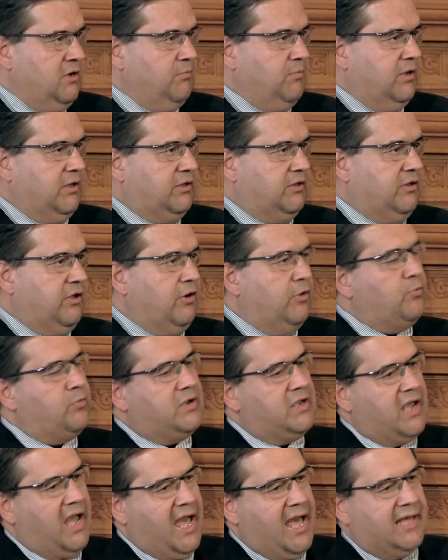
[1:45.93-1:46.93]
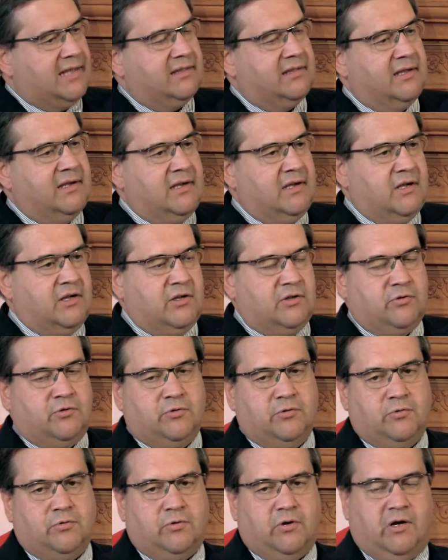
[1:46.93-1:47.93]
but we have to